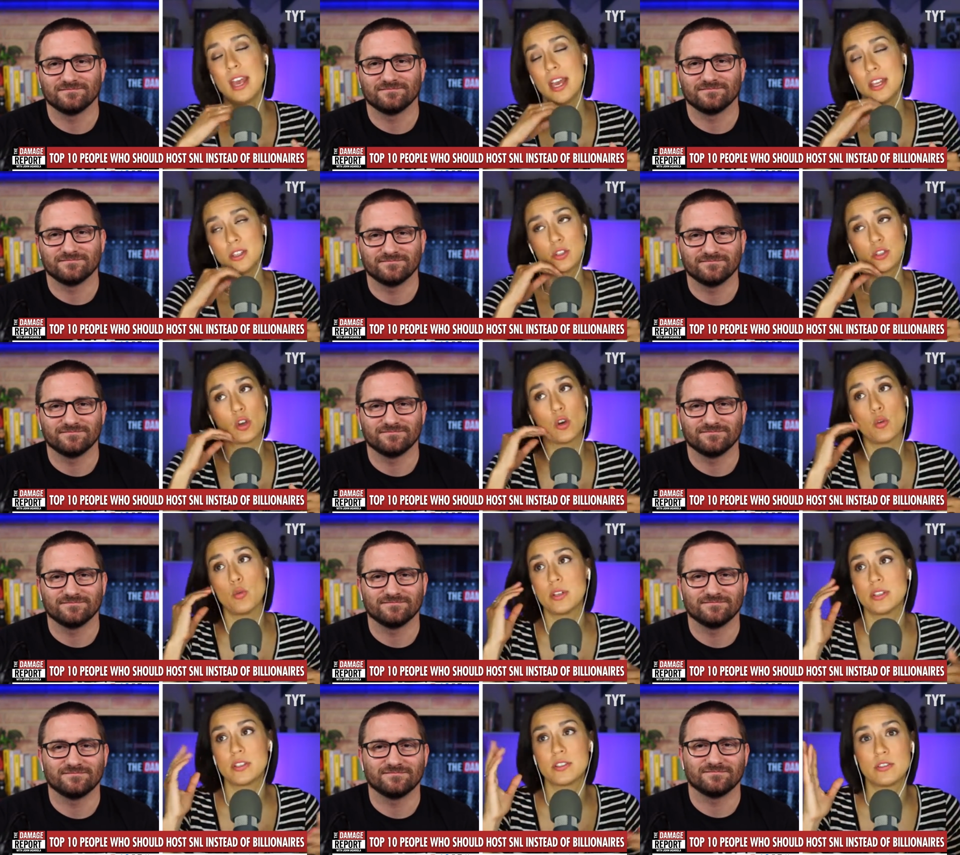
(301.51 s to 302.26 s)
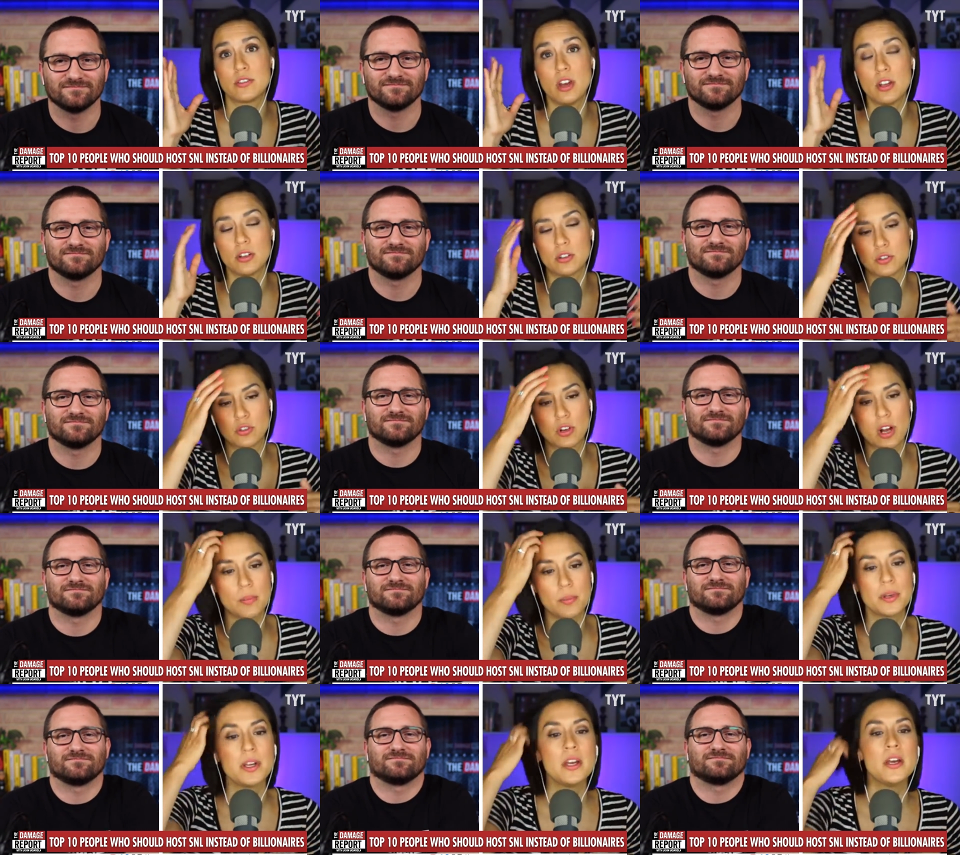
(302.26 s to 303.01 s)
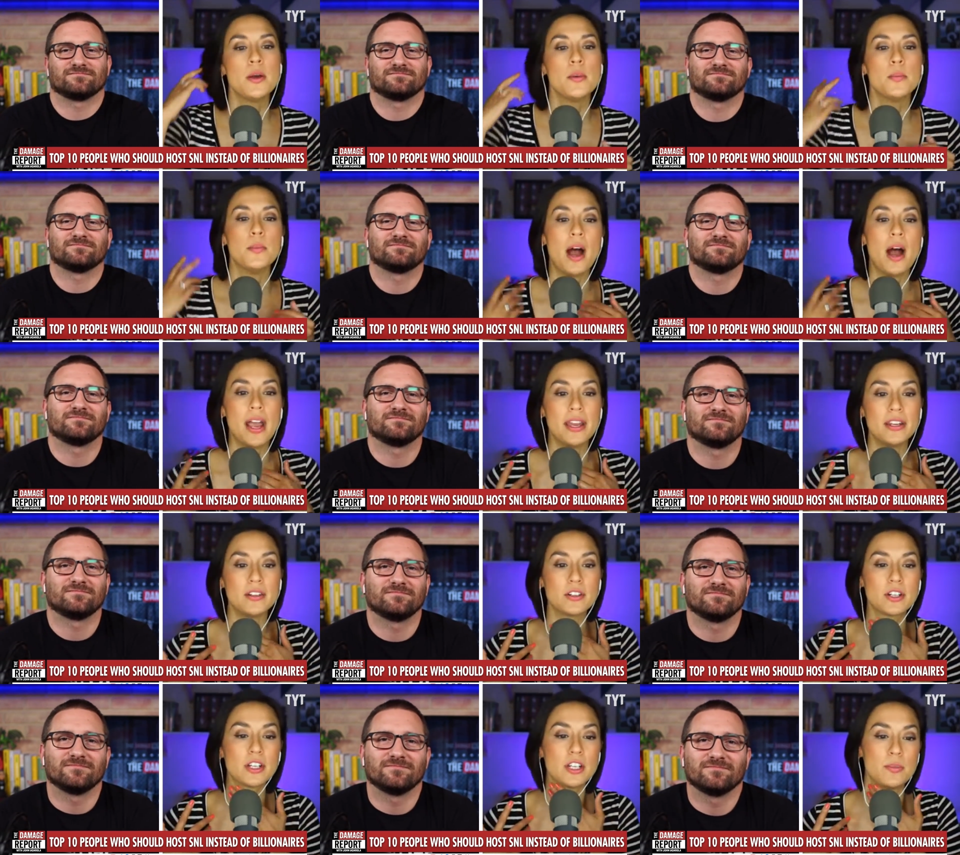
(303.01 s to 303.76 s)
Speaker 1: And so was Donald Trump.
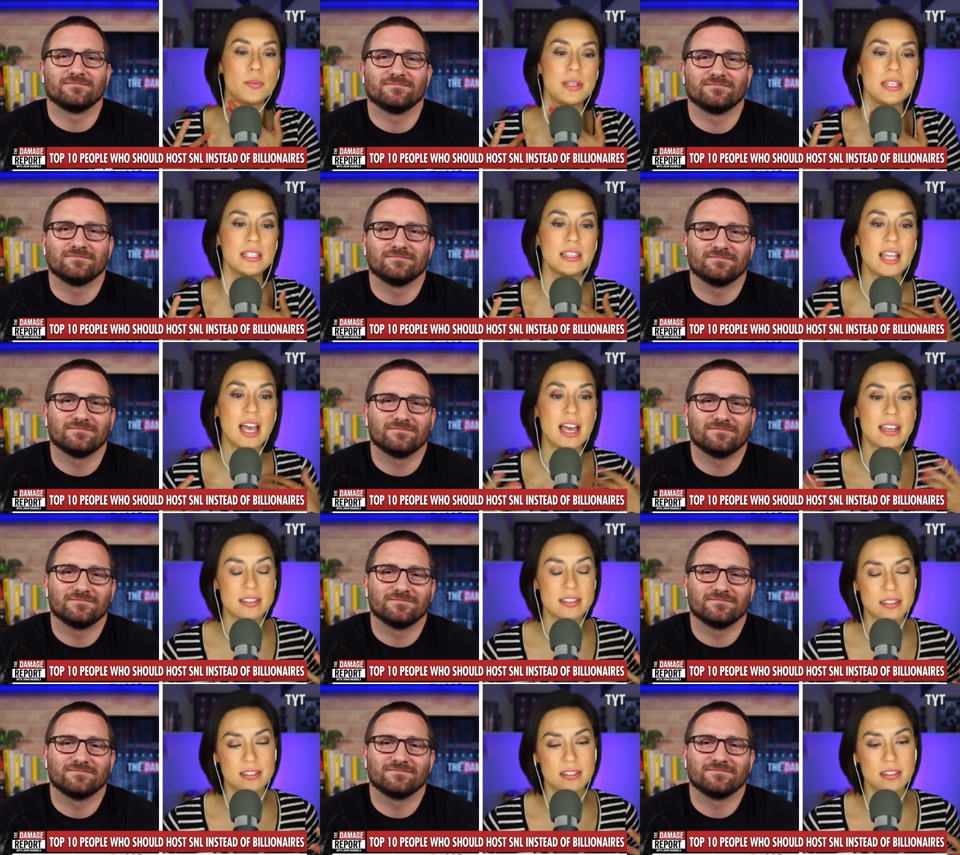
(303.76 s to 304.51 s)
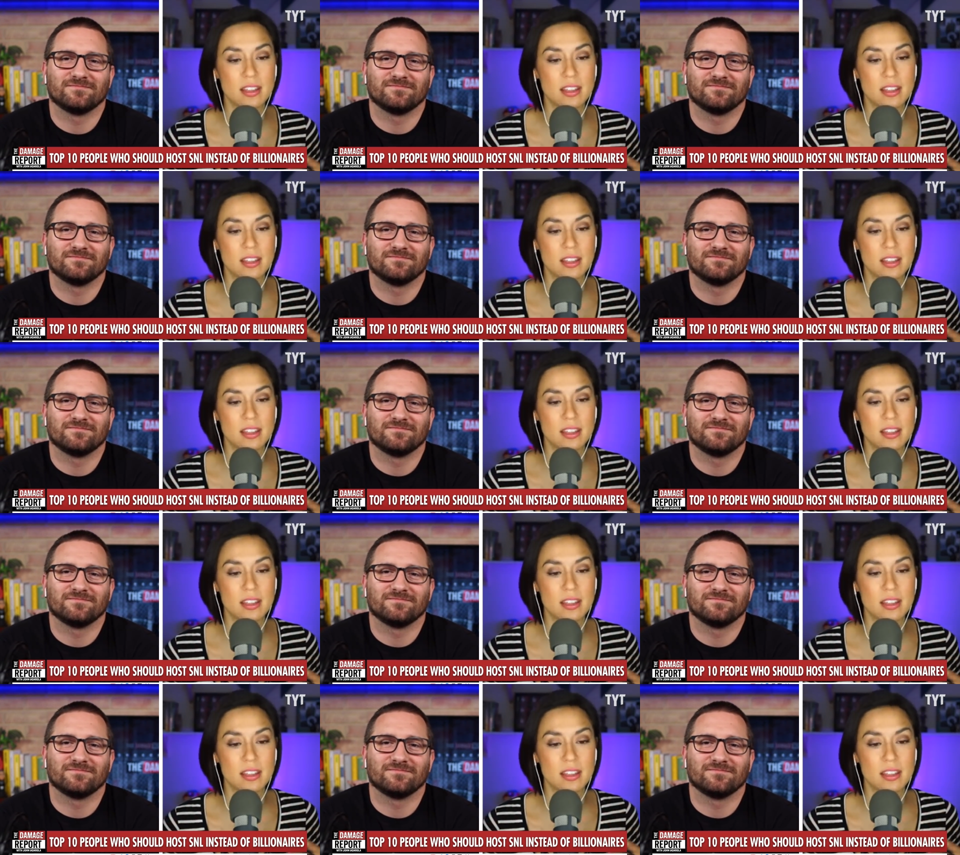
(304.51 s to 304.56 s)
Mine are going to be less